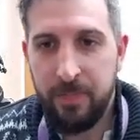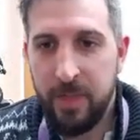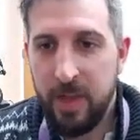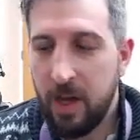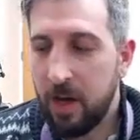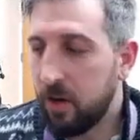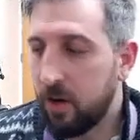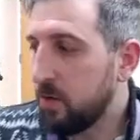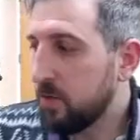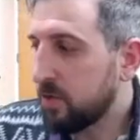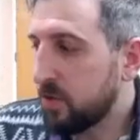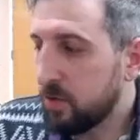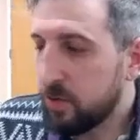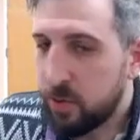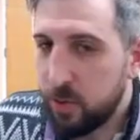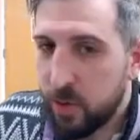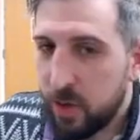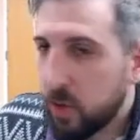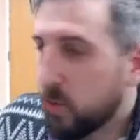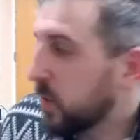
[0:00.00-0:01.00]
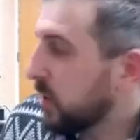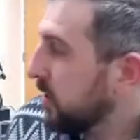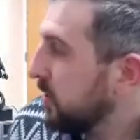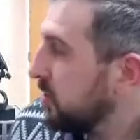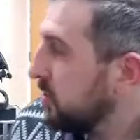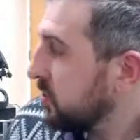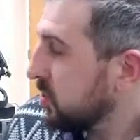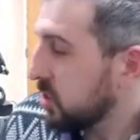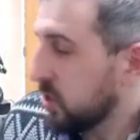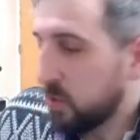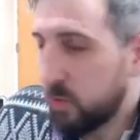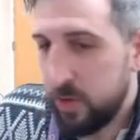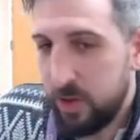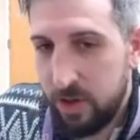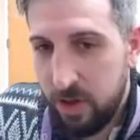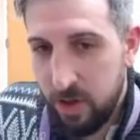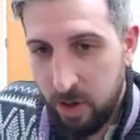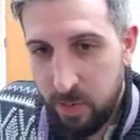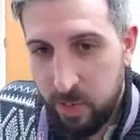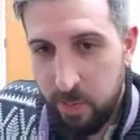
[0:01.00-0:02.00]
I'll also do a quick show with
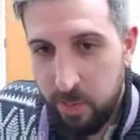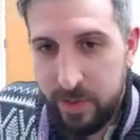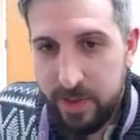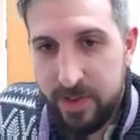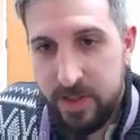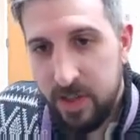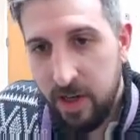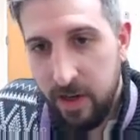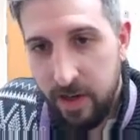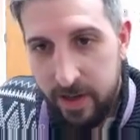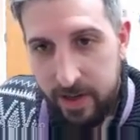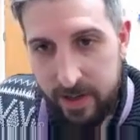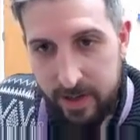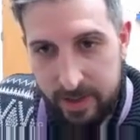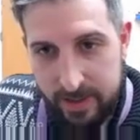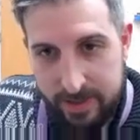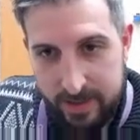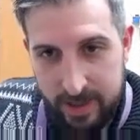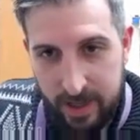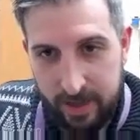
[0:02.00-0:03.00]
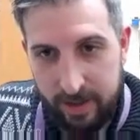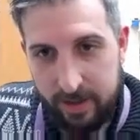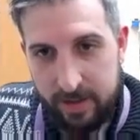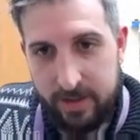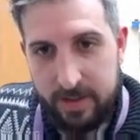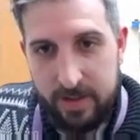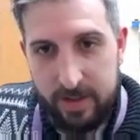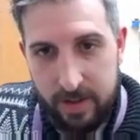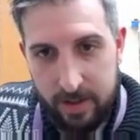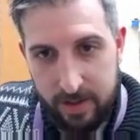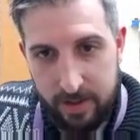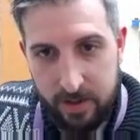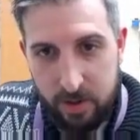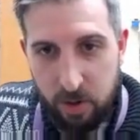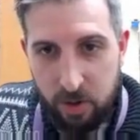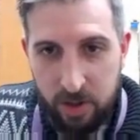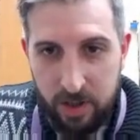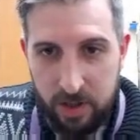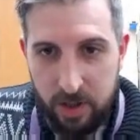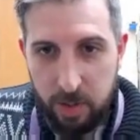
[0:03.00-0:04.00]
the OpenBCI in a second and
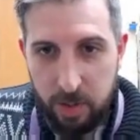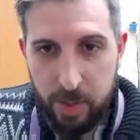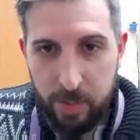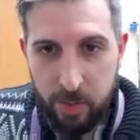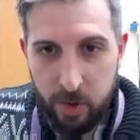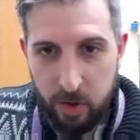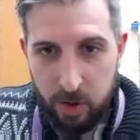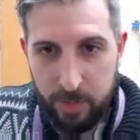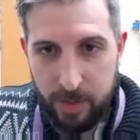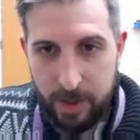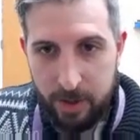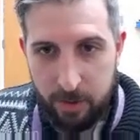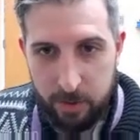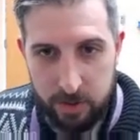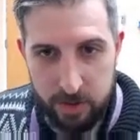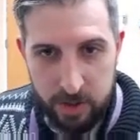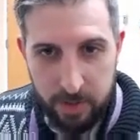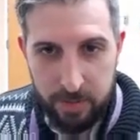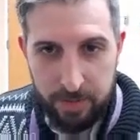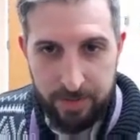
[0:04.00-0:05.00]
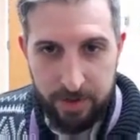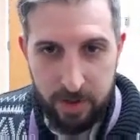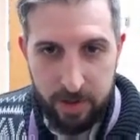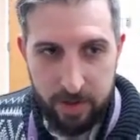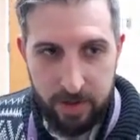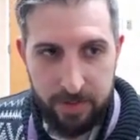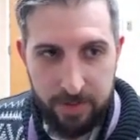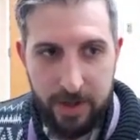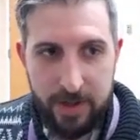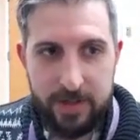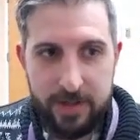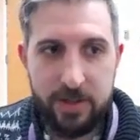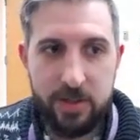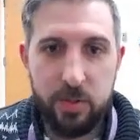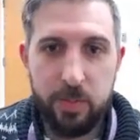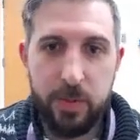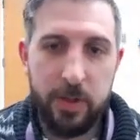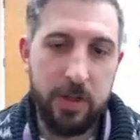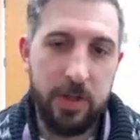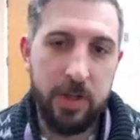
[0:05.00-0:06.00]
talk a little bit more about some of the other devices, but